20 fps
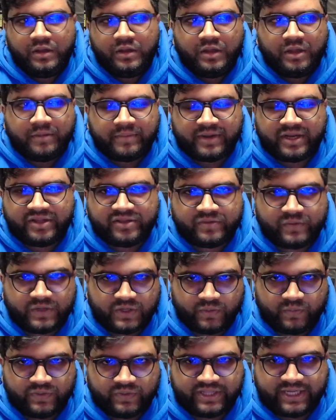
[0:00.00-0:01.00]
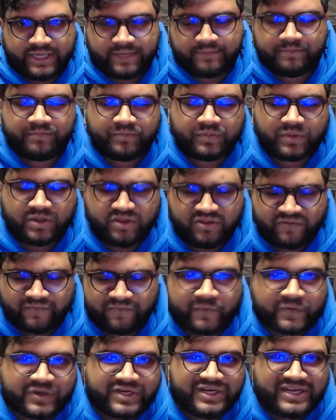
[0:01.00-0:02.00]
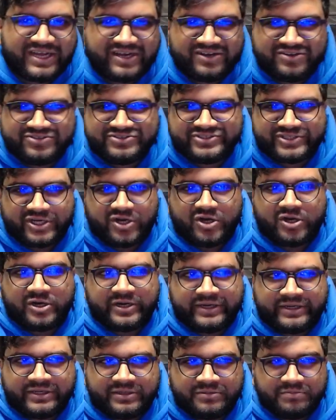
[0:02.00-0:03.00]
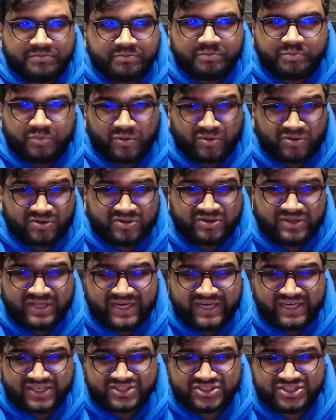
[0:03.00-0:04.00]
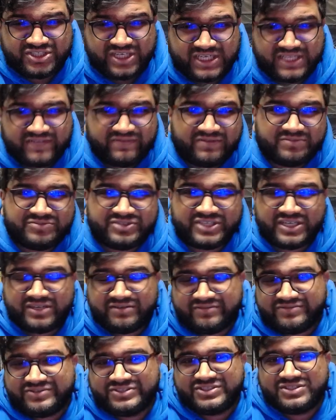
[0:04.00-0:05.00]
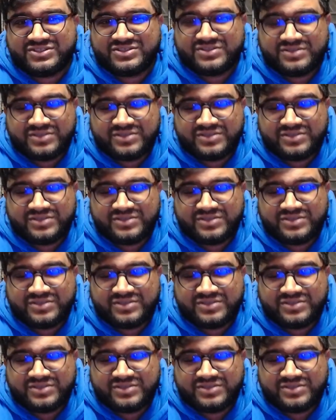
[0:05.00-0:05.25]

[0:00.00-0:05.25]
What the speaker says: But I think we can win that. The 49ers are borderline a shell of themselves.